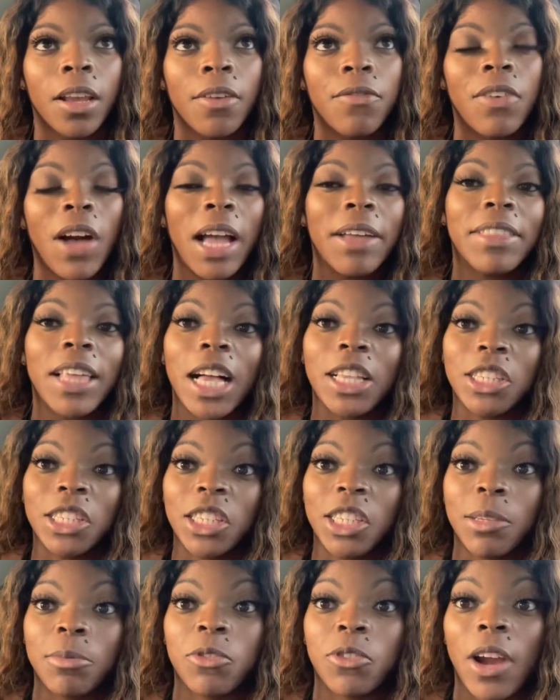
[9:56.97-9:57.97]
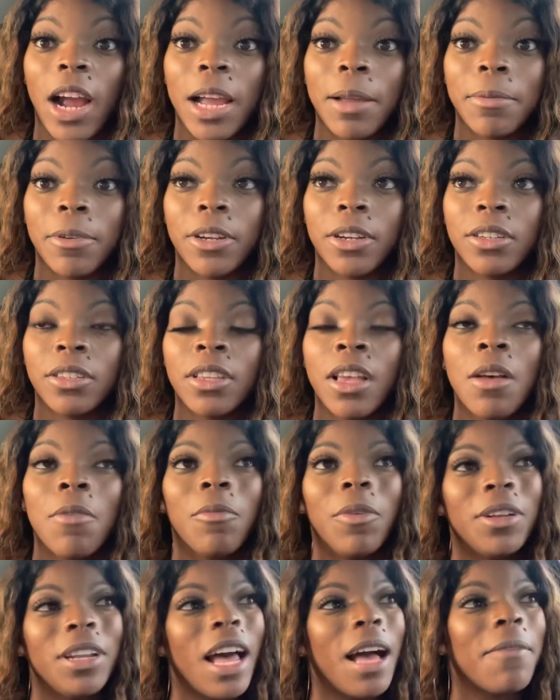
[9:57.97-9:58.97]
5,000 subscribers,
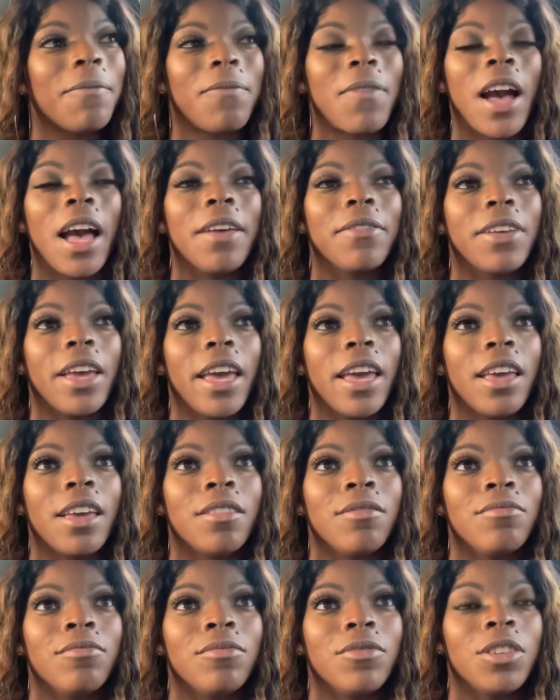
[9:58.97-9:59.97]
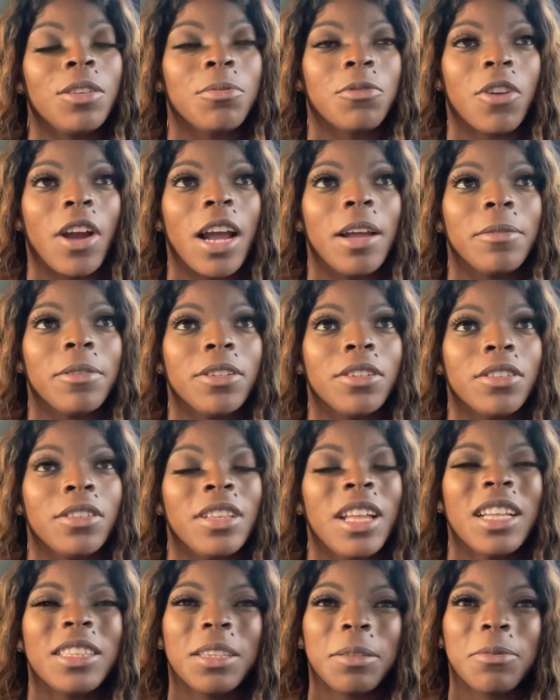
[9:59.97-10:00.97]
well, not 5K subscribers,
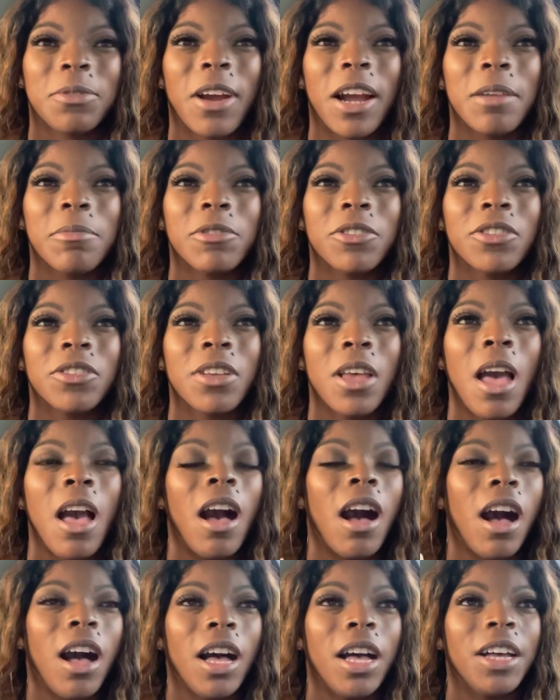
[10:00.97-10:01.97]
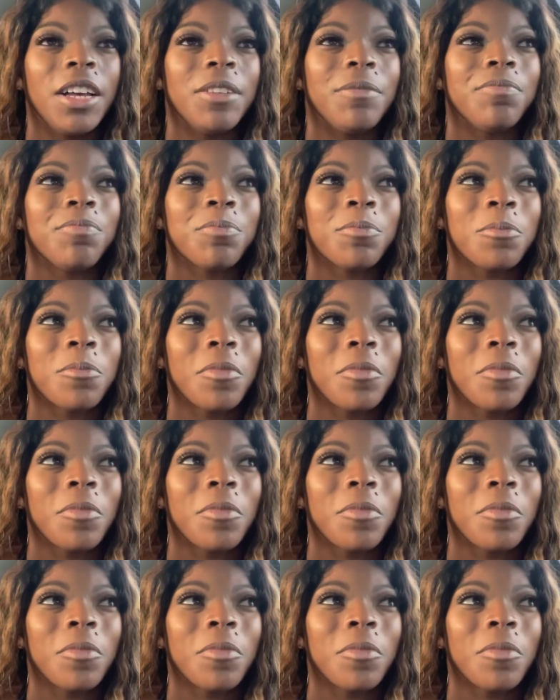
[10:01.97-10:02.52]
not subscribers, um,